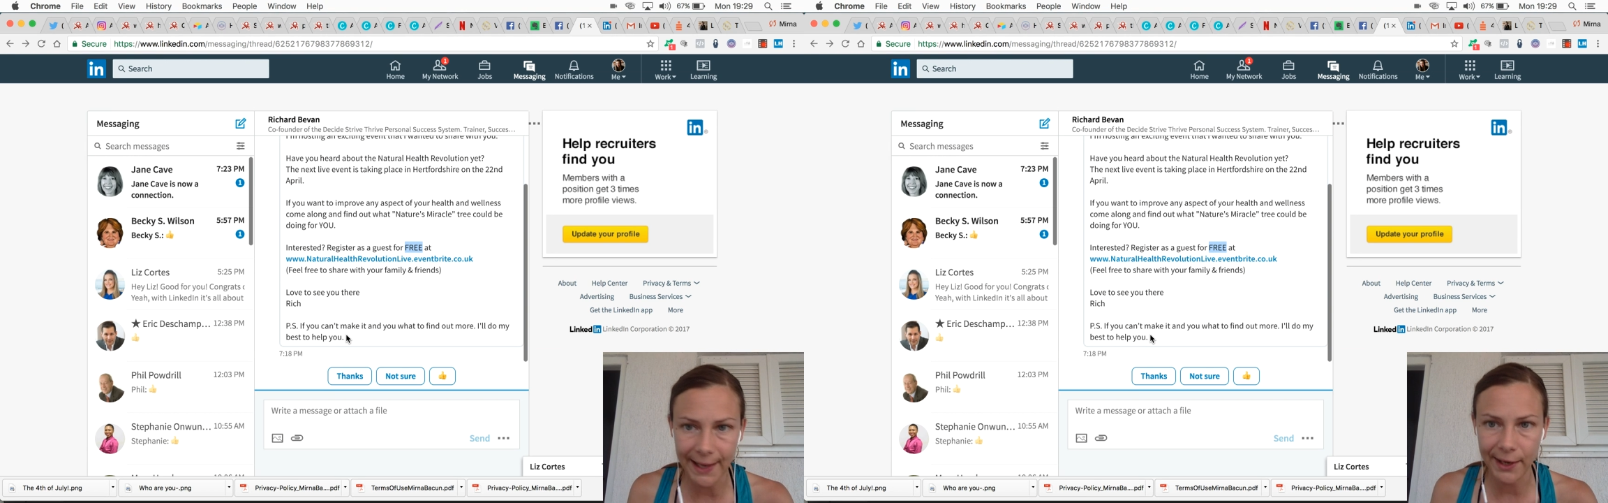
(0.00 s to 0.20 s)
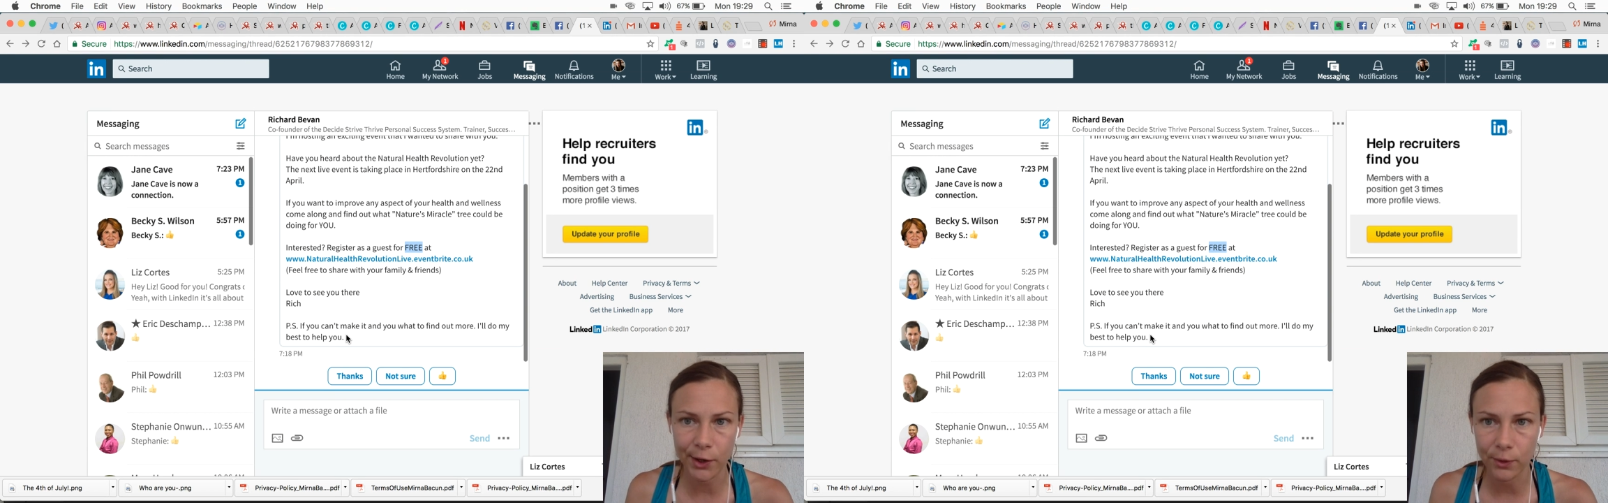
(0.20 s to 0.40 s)

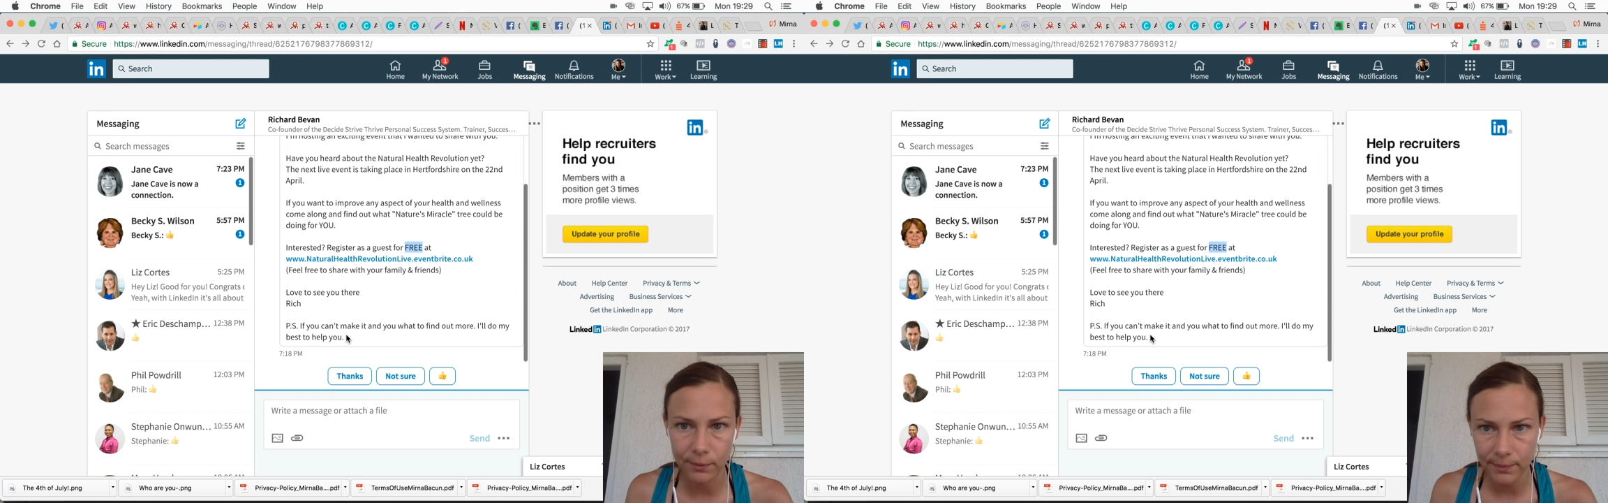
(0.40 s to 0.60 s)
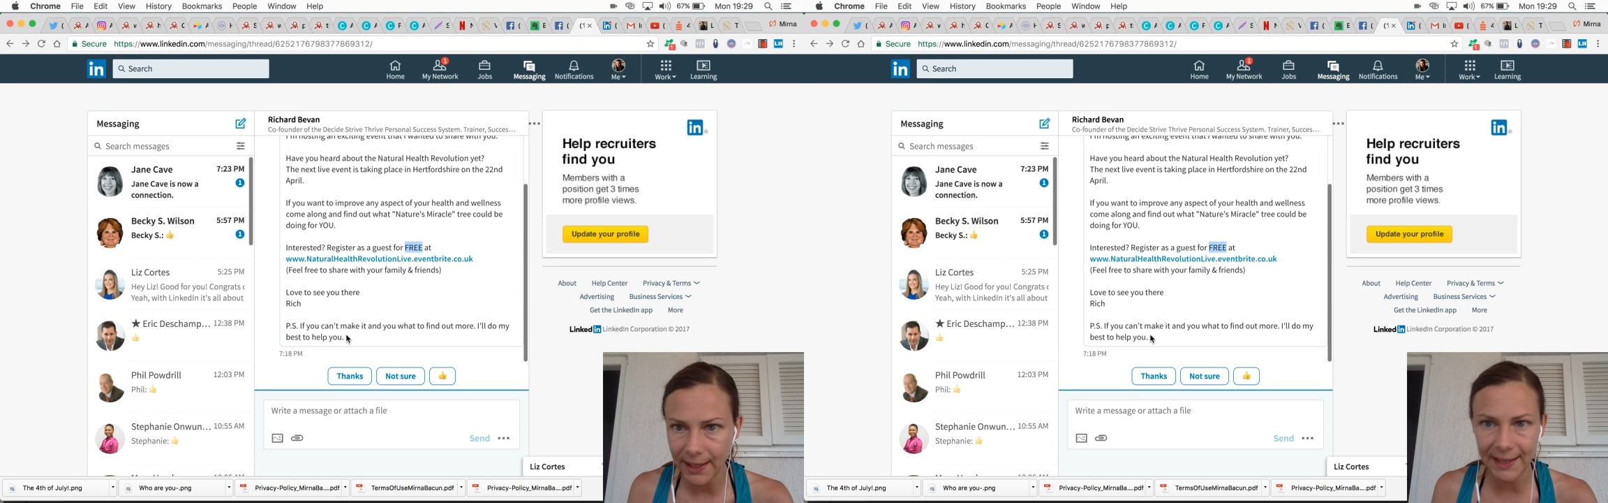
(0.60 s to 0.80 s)
I don't
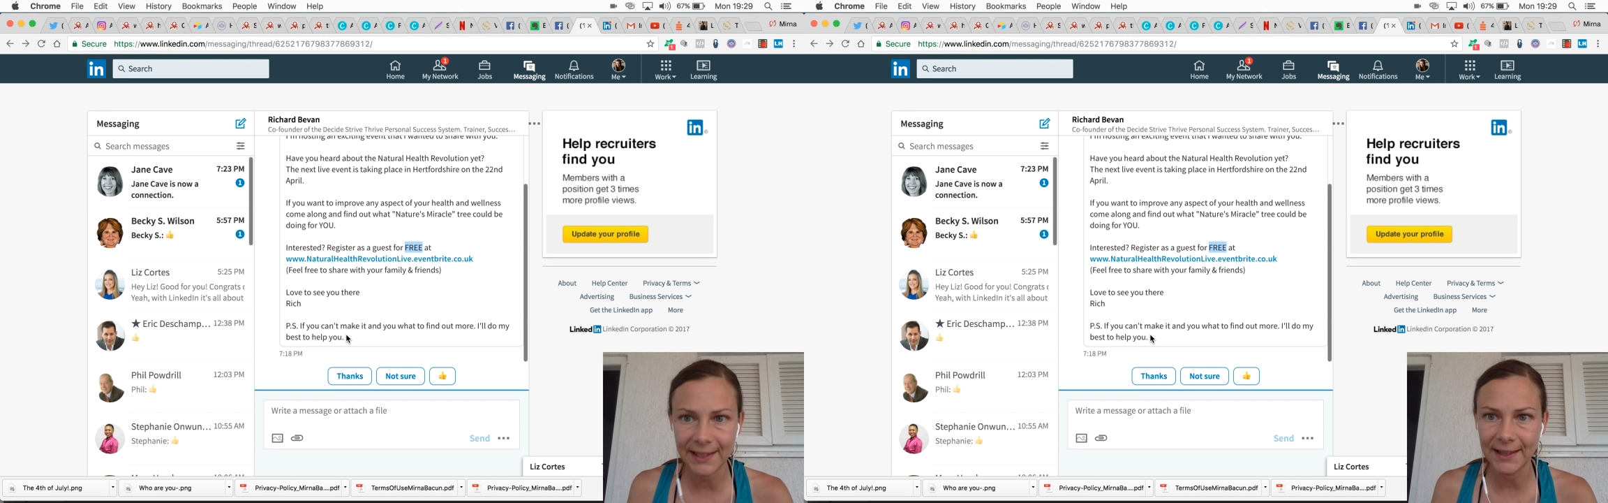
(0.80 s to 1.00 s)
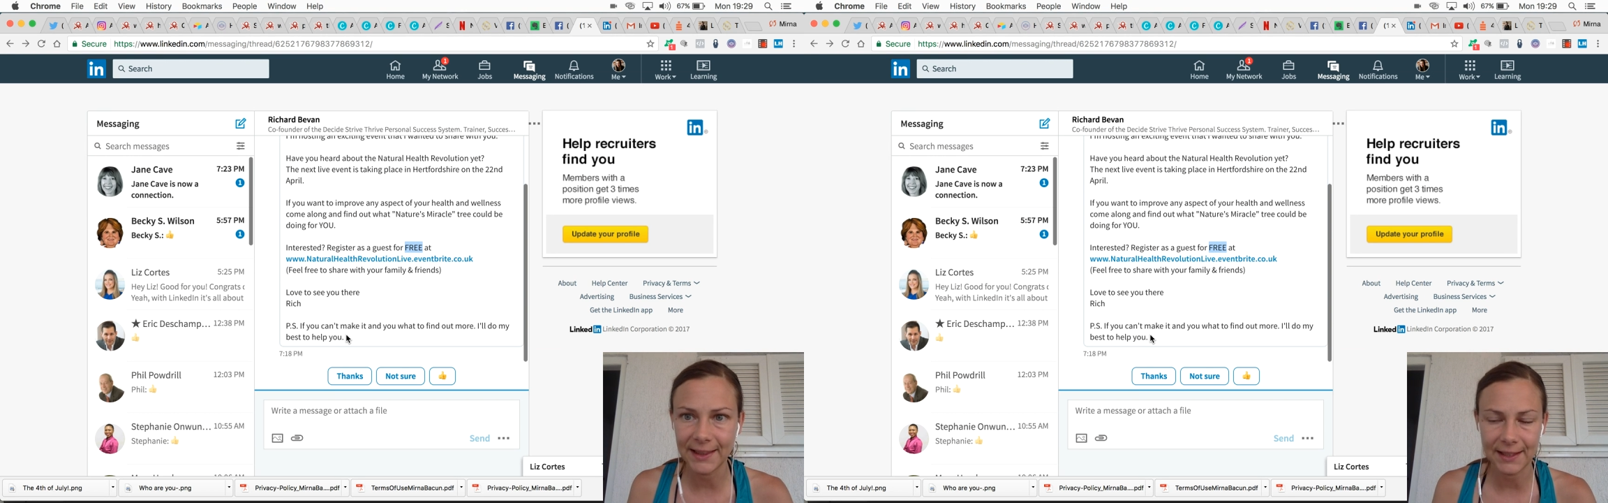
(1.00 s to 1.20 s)
know,
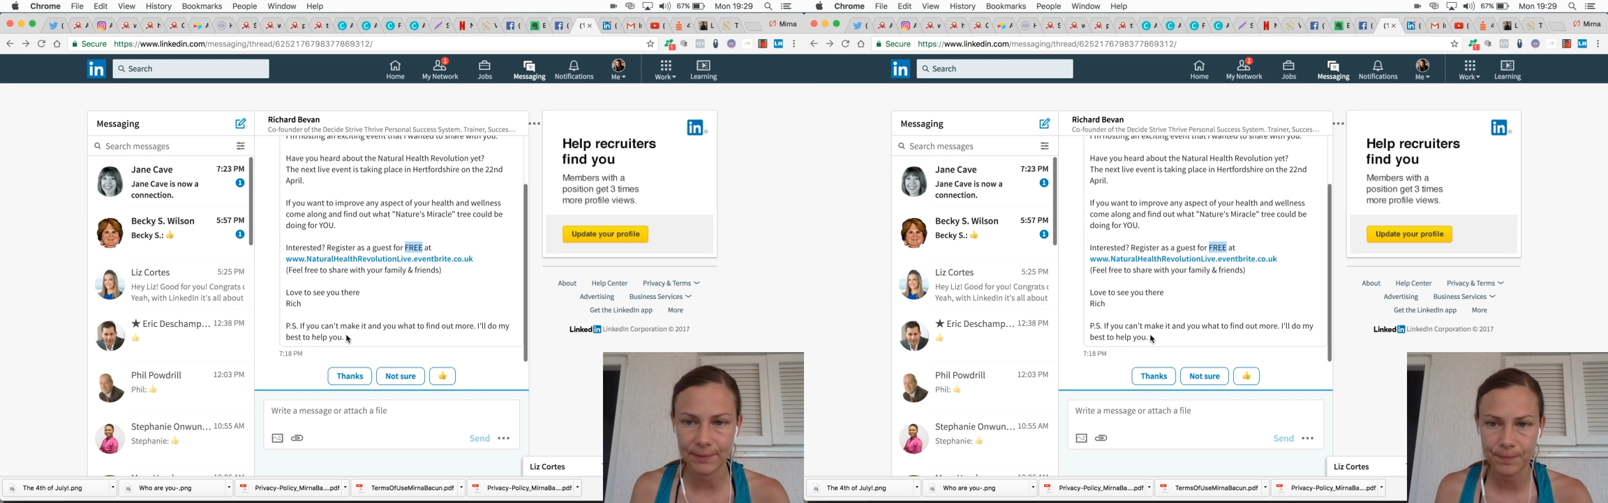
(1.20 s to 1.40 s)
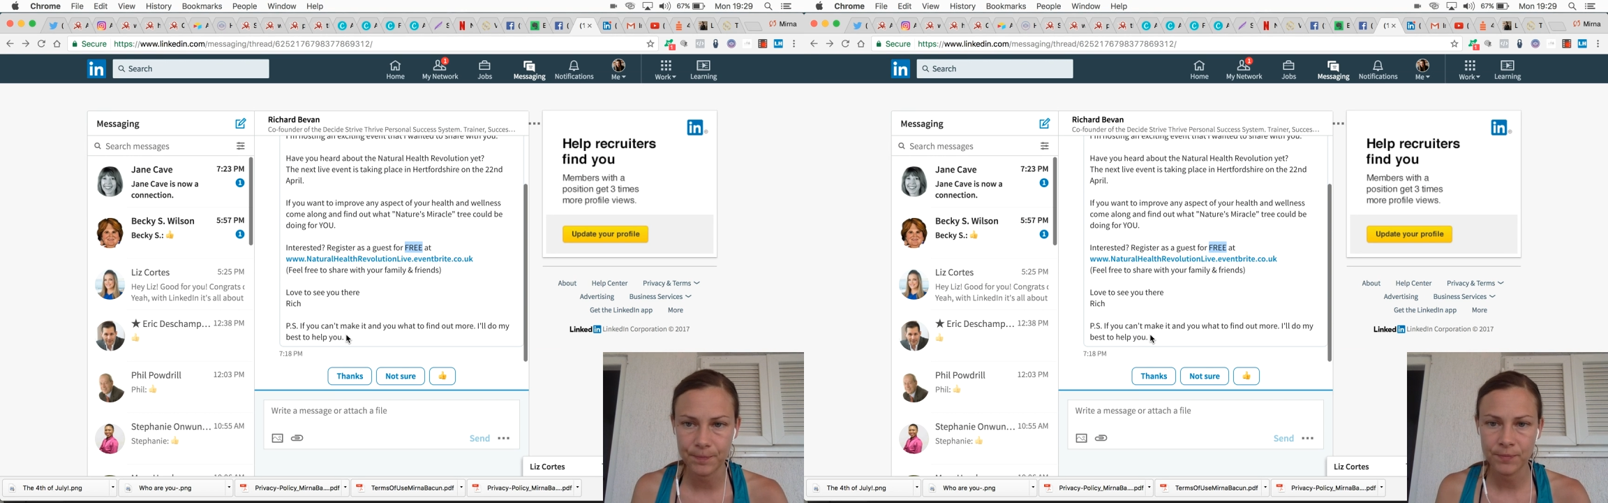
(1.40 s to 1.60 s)
anything.